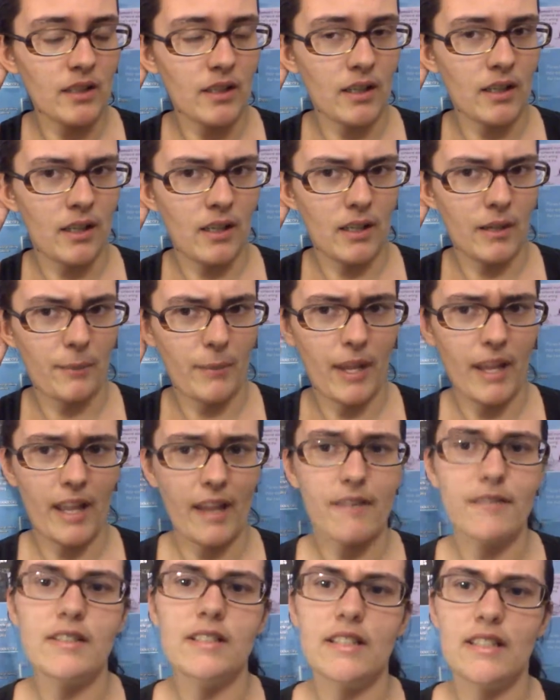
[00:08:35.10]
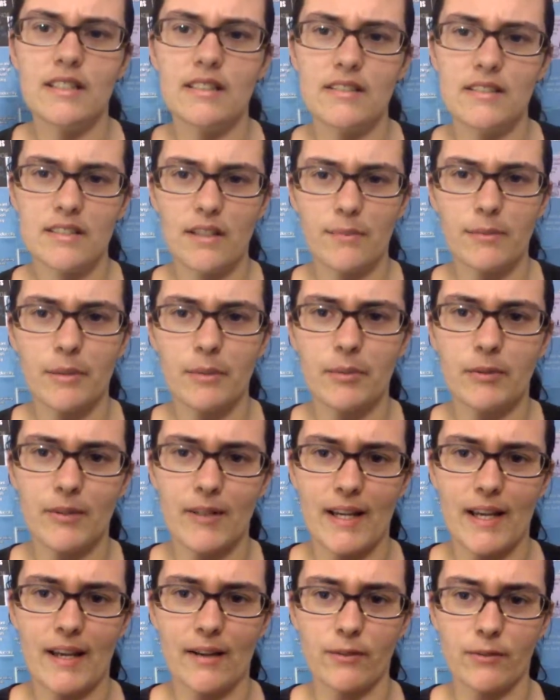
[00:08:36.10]
I have seen some people
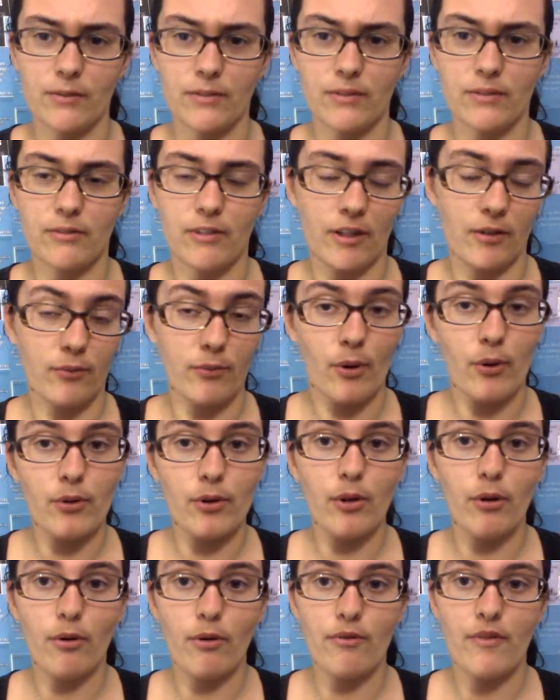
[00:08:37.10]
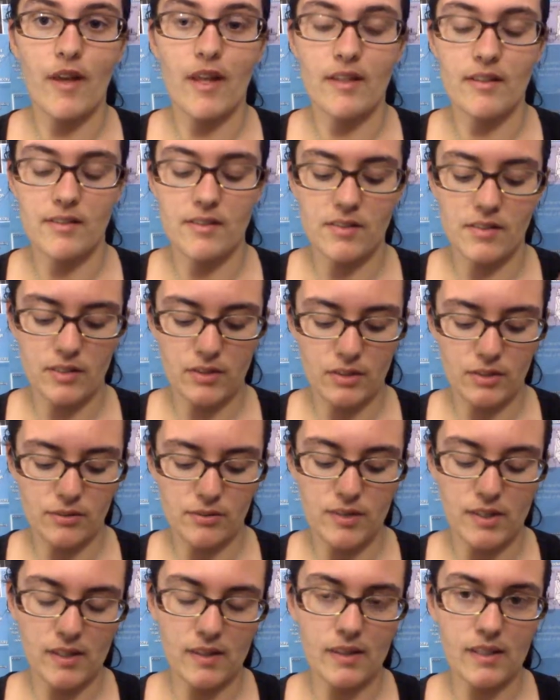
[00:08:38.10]
at like rodeo events
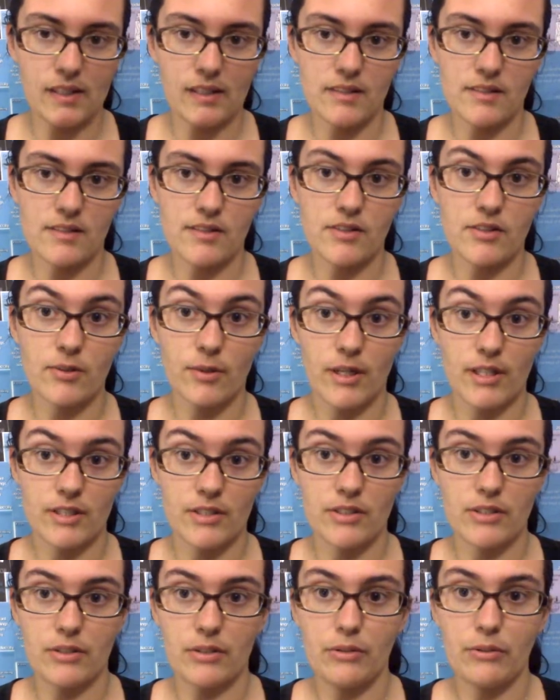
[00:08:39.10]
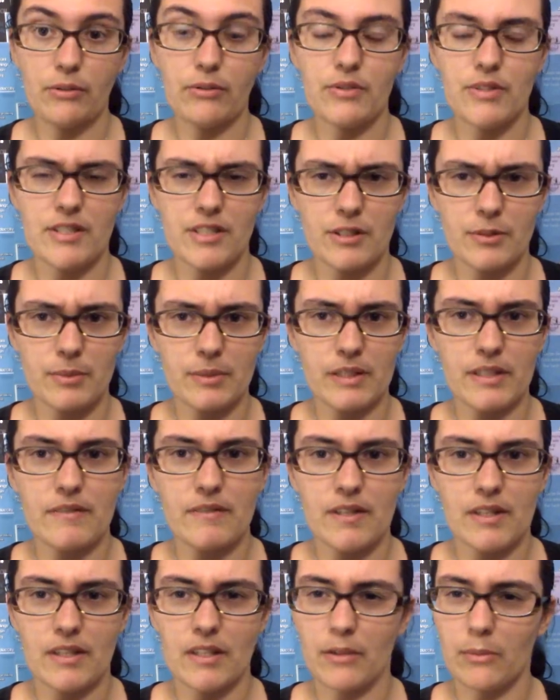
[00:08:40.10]
using these, so I do still believe
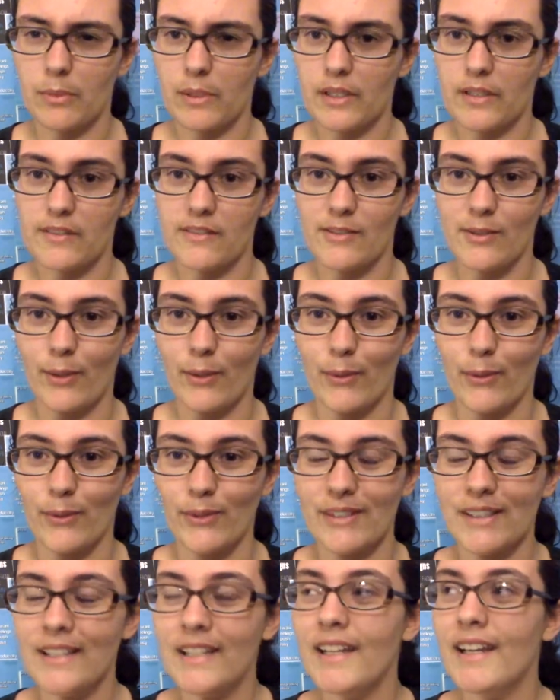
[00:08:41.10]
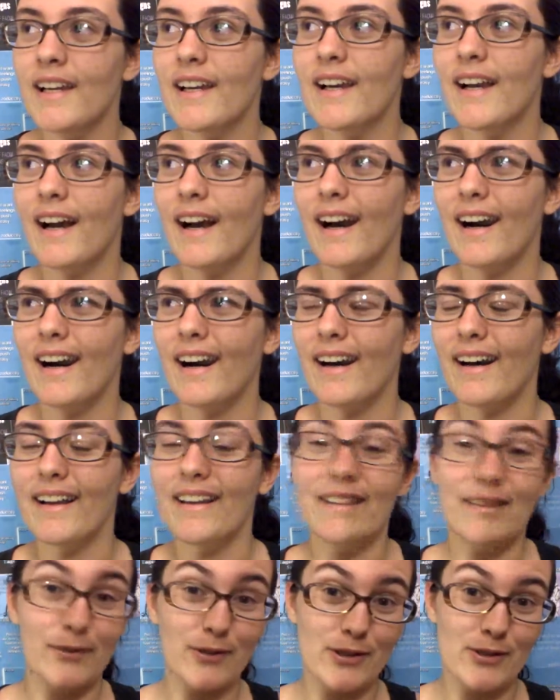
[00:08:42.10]
that they're being sold.
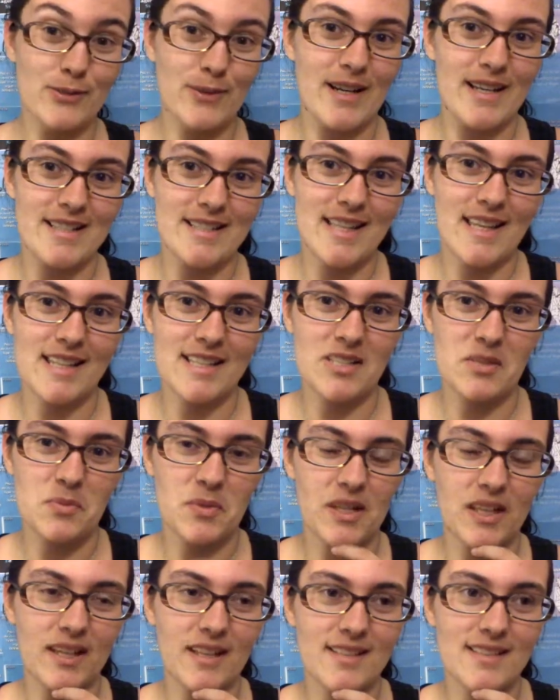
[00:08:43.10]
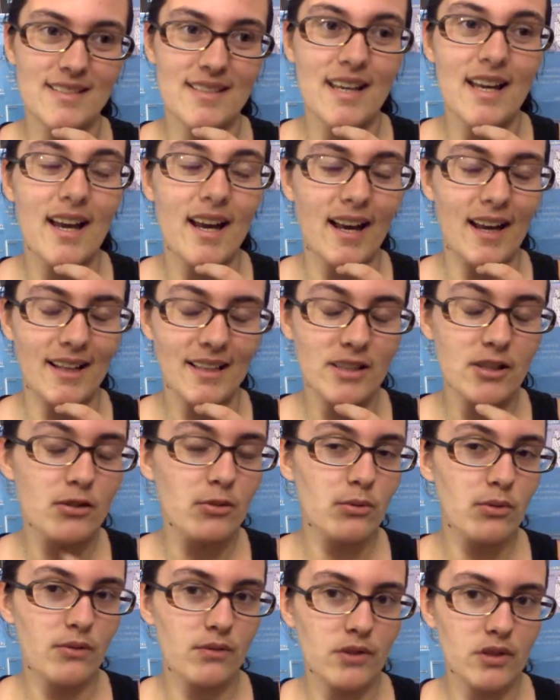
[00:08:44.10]
And the reason why I say this is because I did a
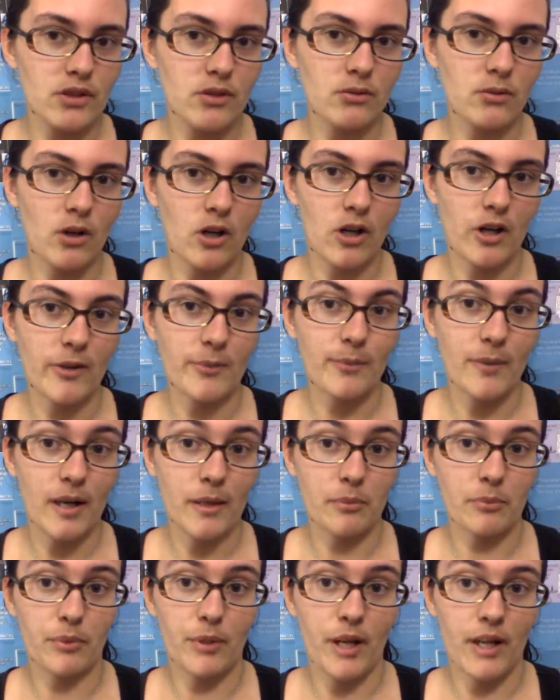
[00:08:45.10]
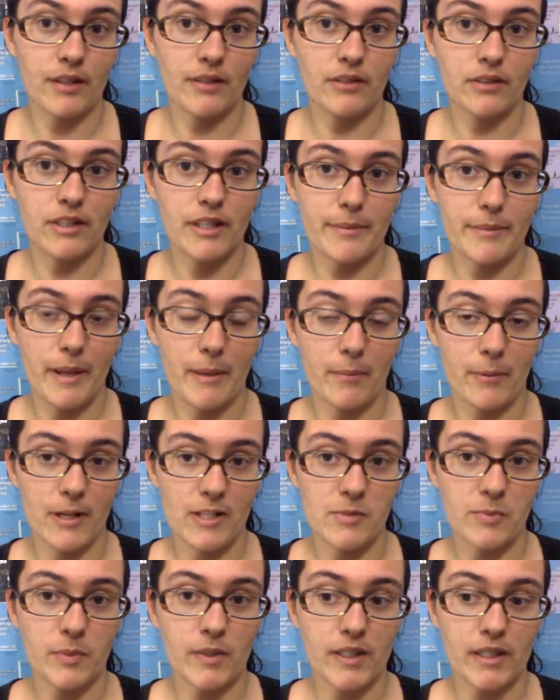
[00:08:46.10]
review on my bridle and my
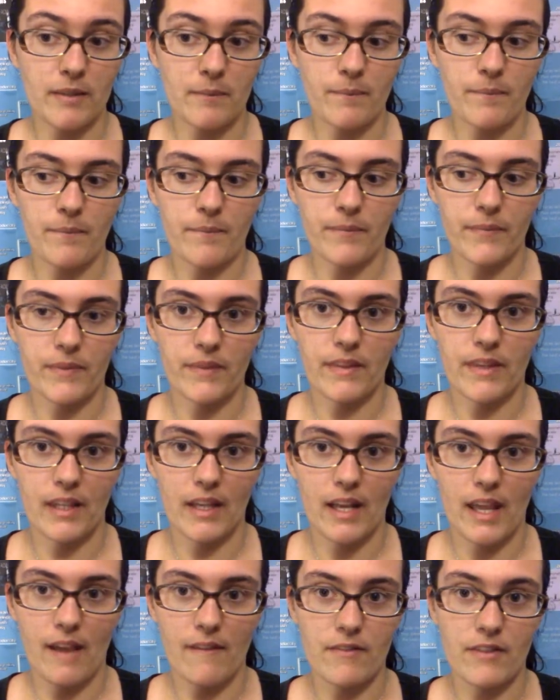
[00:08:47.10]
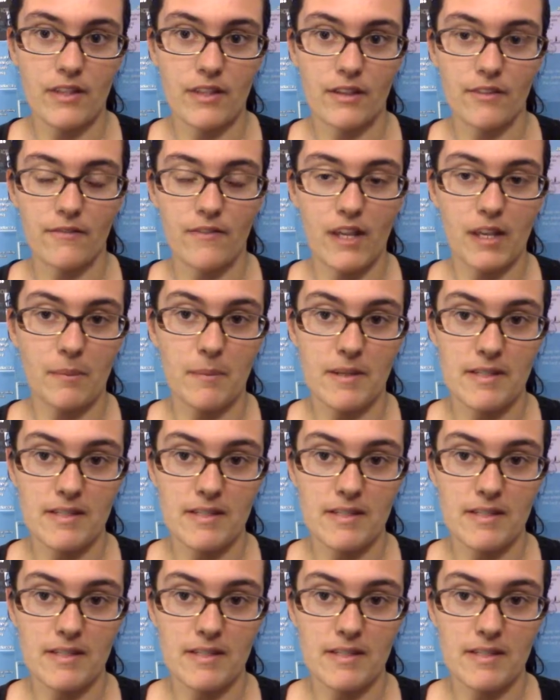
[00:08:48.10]
breastplate that have the fake